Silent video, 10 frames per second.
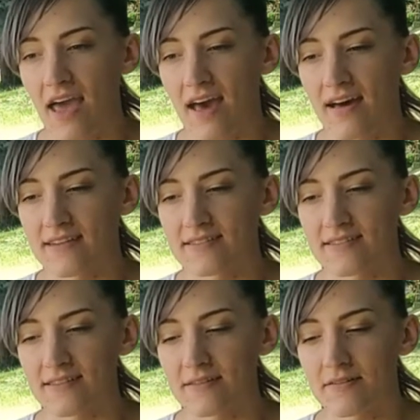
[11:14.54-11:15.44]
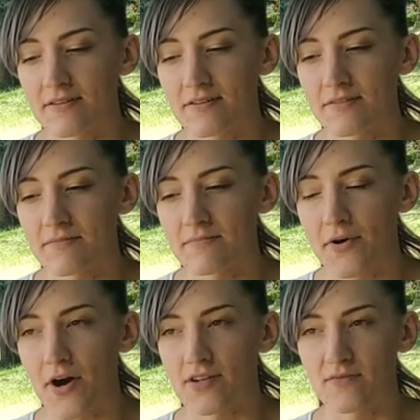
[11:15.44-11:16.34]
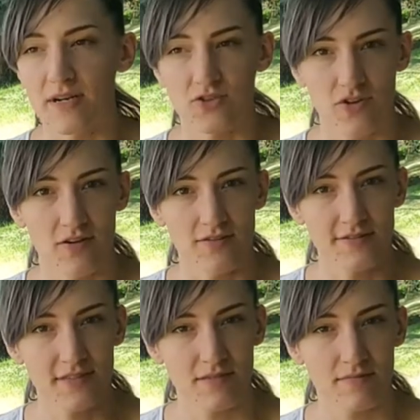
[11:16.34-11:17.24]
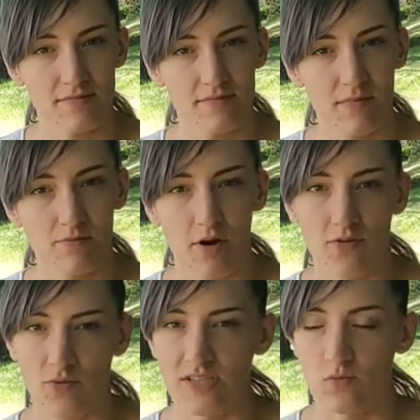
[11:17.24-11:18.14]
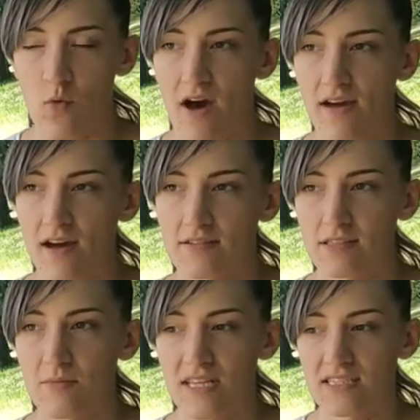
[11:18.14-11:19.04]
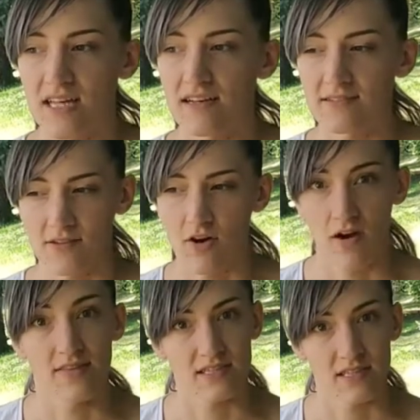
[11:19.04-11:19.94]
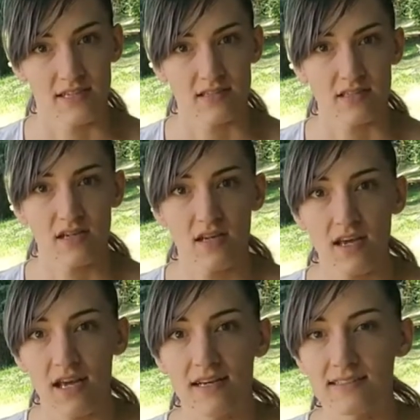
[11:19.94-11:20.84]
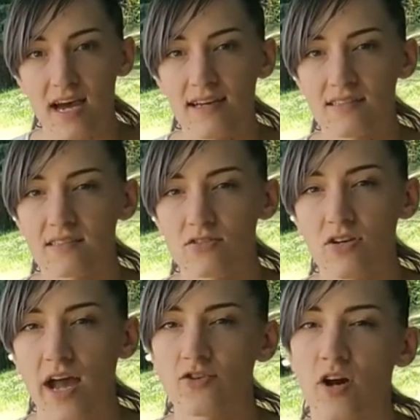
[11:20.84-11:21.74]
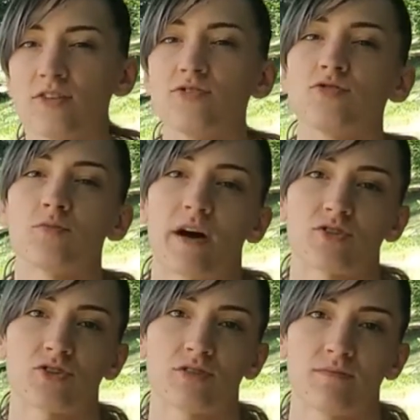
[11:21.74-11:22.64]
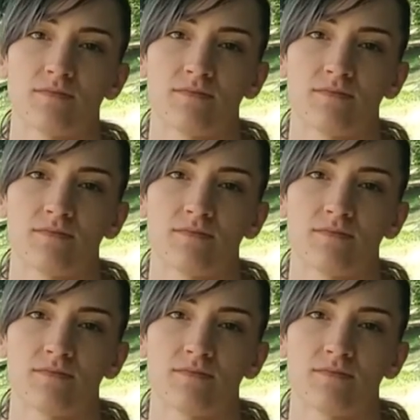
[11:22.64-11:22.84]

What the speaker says: And part of my struggles, and part of the reason why some of these things are on this list, is I try and do too much.